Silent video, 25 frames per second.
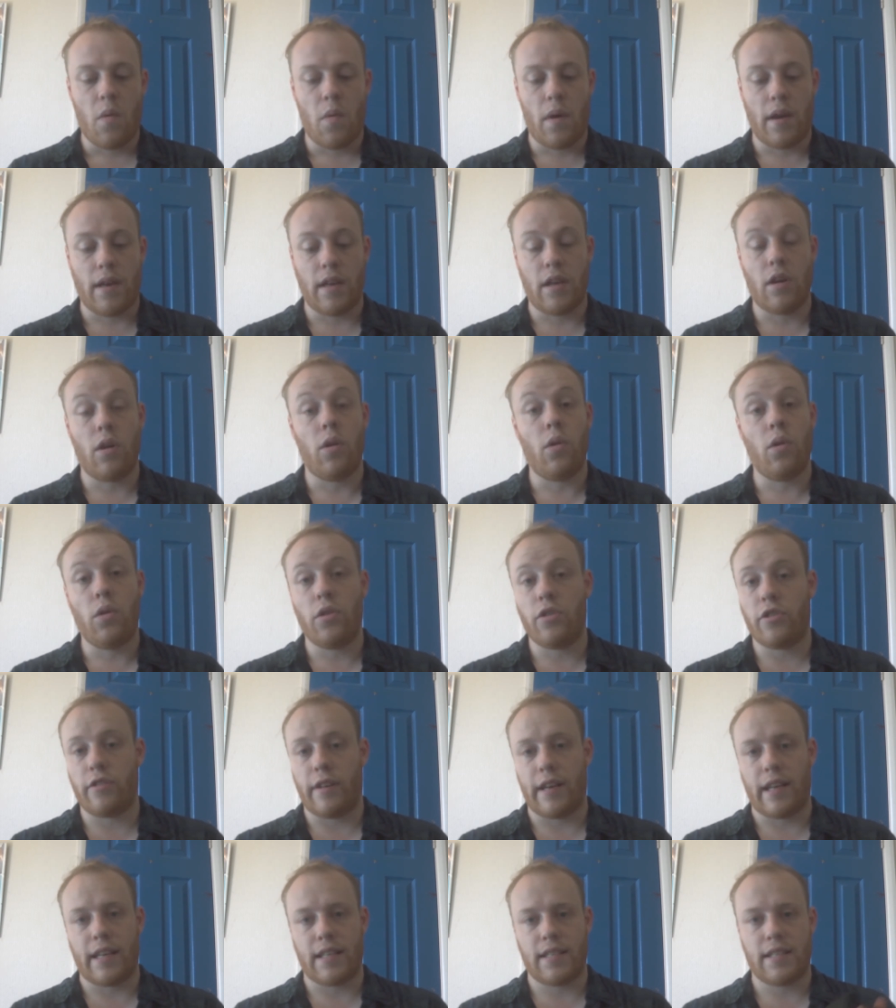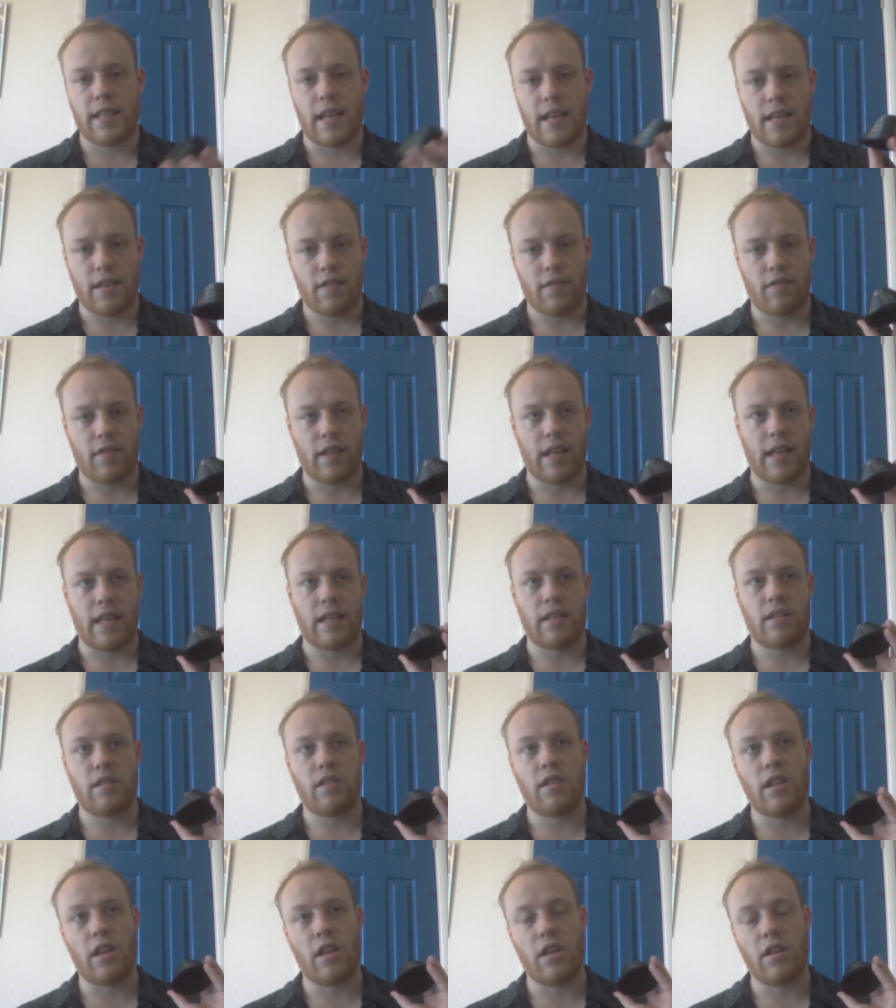when you're ordering a set of
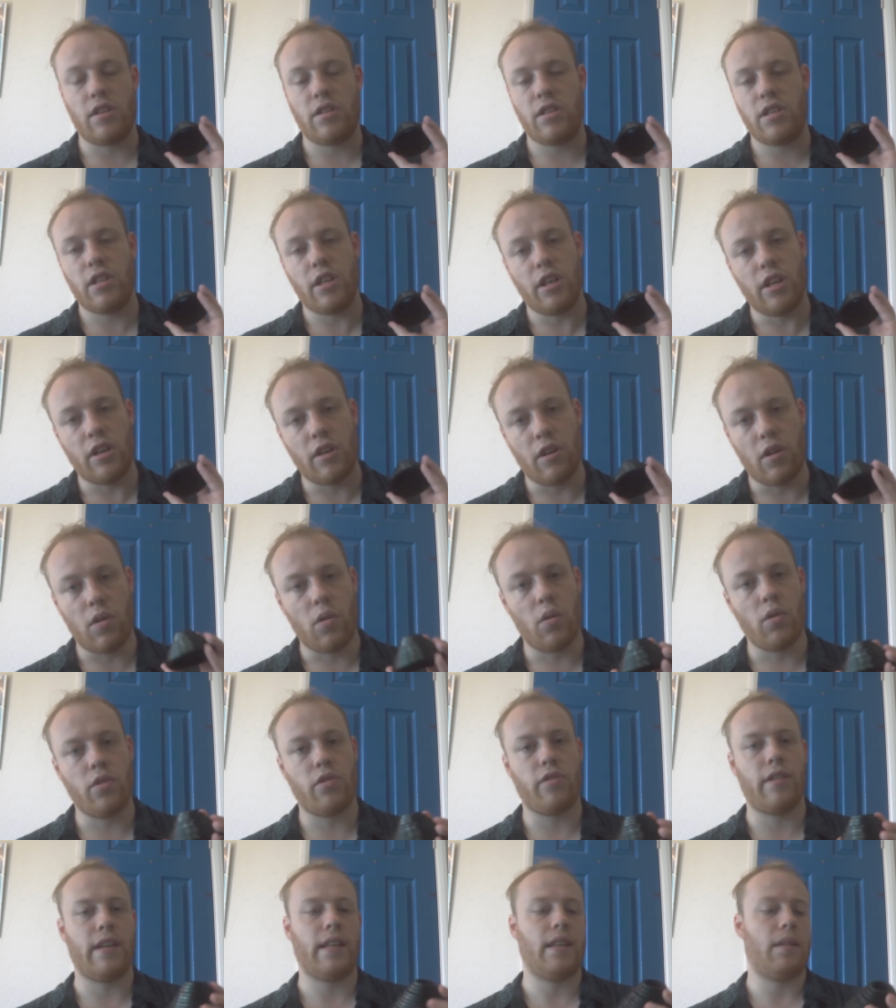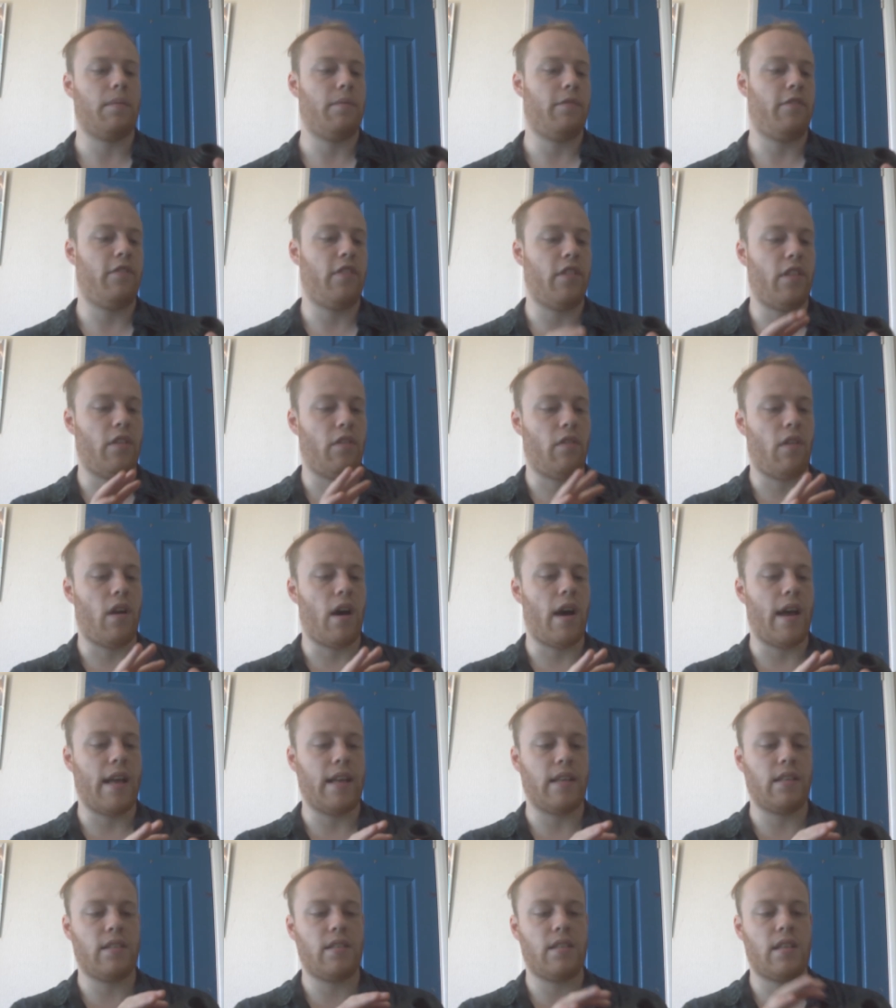these that you're ordering them for the
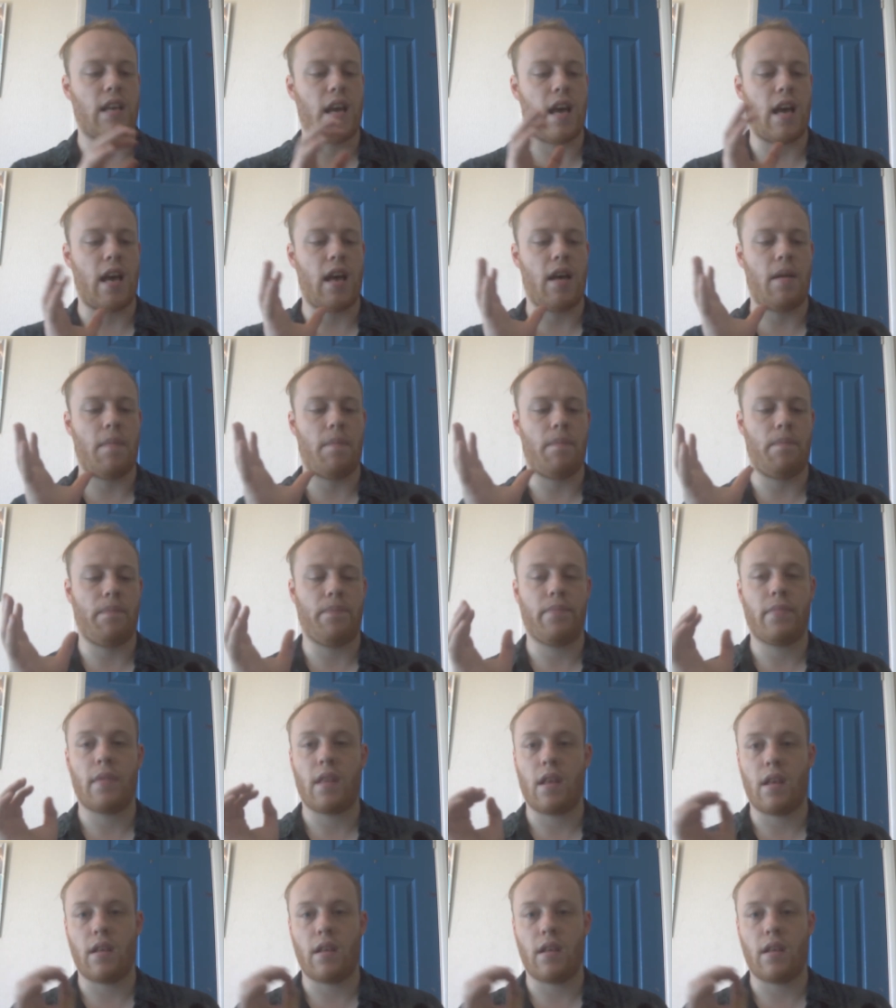right um,